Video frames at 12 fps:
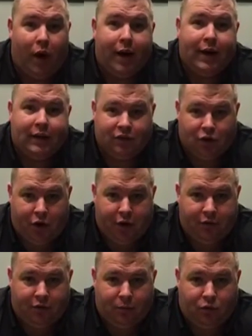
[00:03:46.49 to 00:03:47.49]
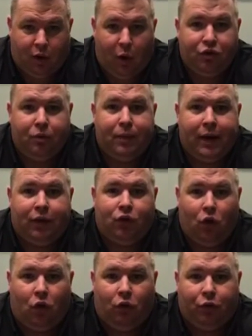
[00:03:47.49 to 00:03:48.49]
were wanting to get started of some sort. That was their
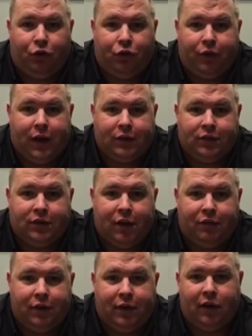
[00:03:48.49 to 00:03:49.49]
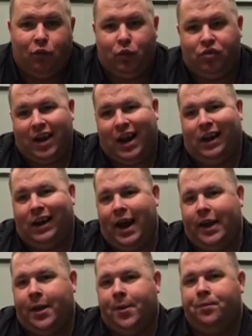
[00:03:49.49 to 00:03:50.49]
biggest goal for 2017. So it's kind of
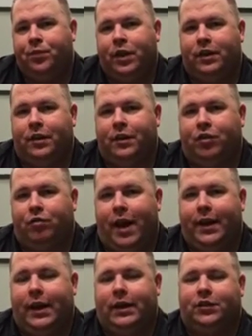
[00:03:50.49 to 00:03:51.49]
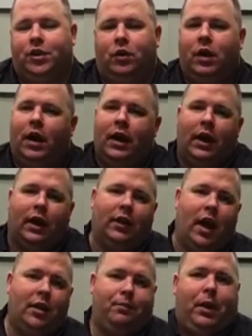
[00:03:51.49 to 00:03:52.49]
led to this right now. So
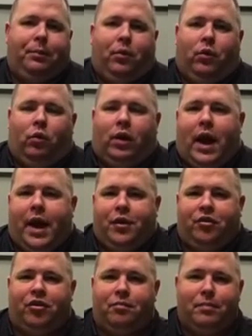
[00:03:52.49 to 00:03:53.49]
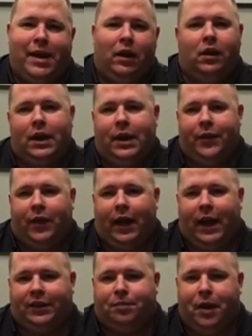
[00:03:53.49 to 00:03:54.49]
a lot of people will kind of just mail in
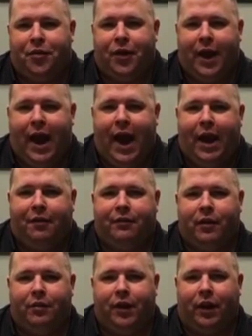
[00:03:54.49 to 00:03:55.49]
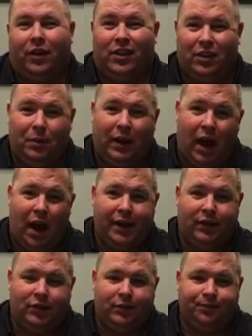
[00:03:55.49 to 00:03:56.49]
the last month and a half of the year. Because let's be
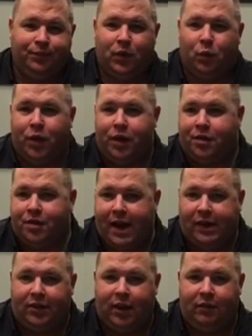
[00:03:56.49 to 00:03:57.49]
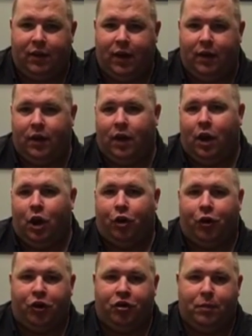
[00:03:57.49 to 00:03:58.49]
honest, with Thanksgiving,
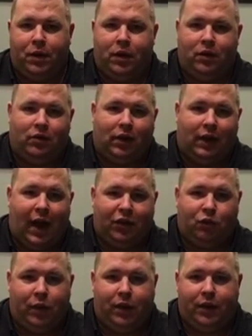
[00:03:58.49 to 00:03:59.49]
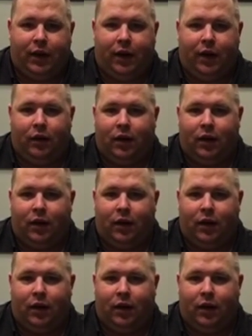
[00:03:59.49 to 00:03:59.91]
Christmas, the last week of the